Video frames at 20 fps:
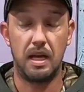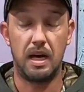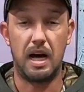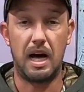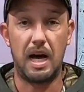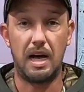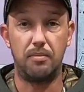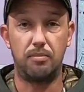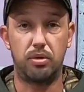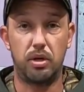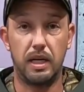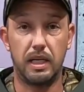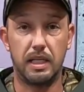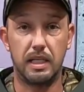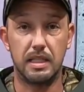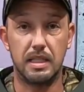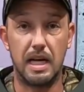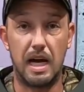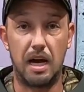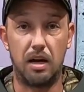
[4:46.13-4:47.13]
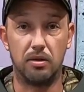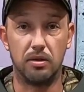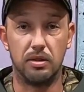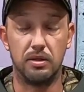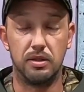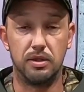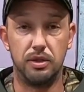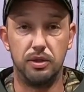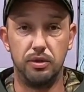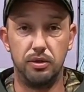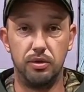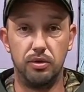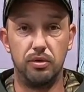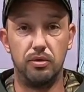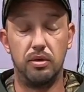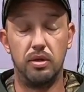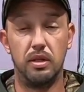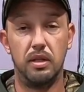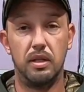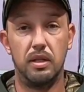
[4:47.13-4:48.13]
I break it down
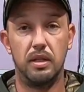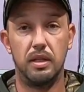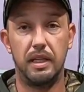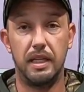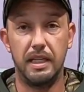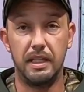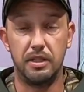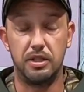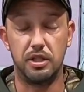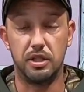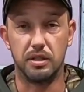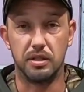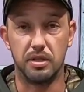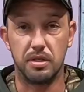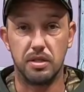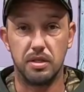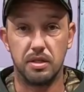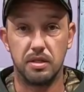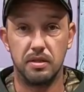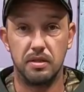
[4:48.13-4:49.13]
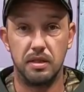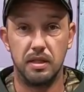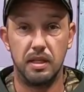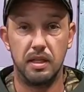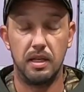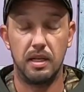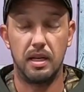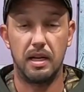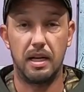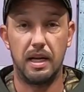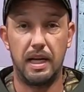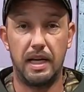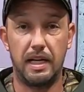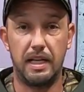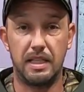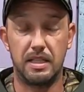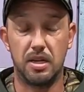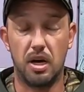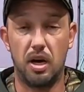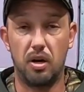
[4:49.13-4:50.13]
to inches, and
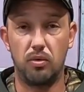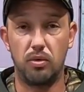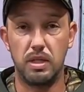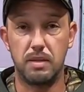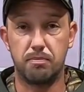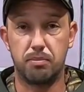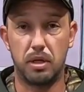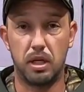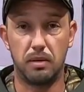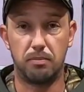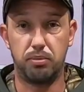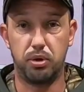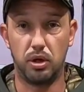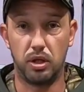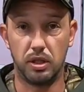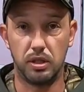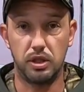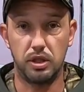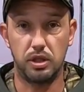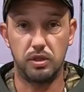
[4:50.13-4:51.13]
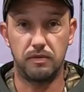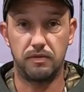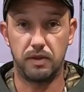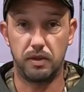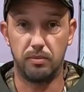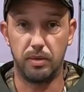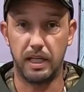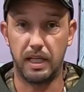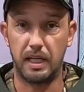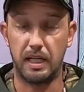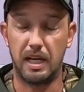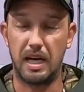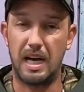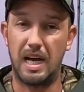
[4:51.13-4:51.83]
it's always per push for me.